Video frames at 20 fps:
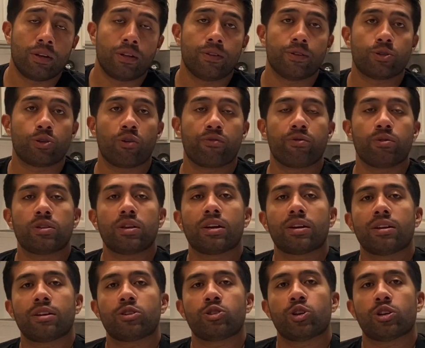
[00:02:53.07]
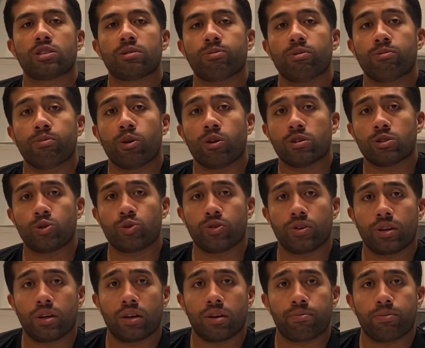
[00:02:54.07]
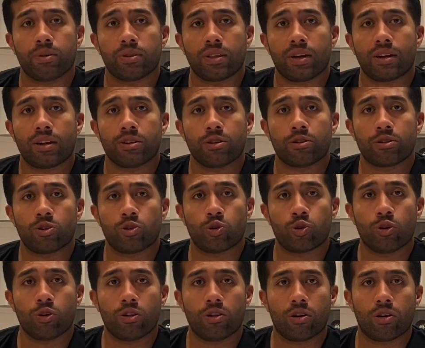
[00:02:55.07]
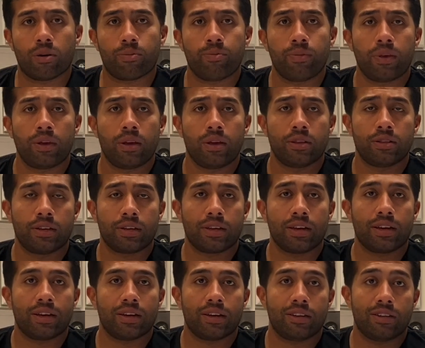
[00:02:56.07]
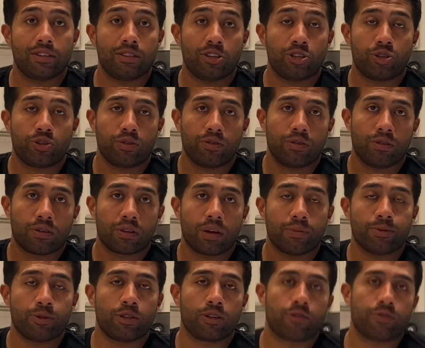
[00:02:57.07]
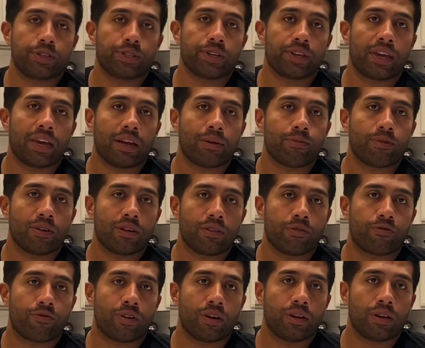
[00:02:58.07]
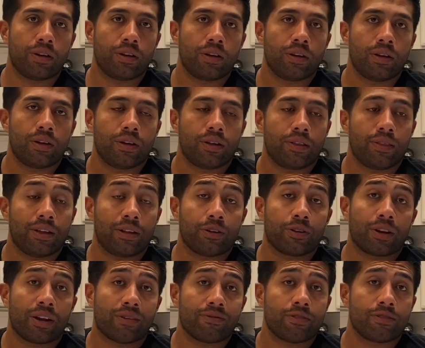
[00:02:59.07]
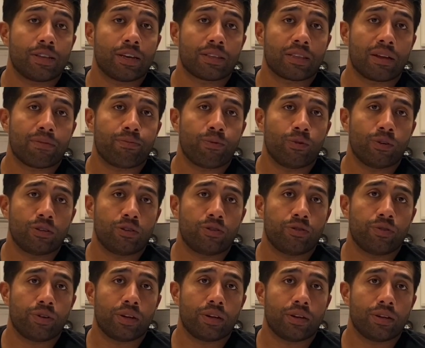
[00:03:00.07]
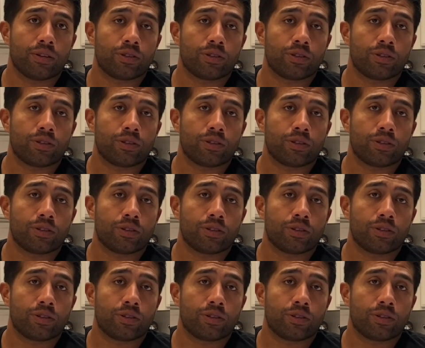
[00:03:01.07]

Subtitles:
So if you take an adjustable ball joint and put that on your control arm to get an additional couple degrees of camber on the front, then you're gonna have to take that 0.2 hit.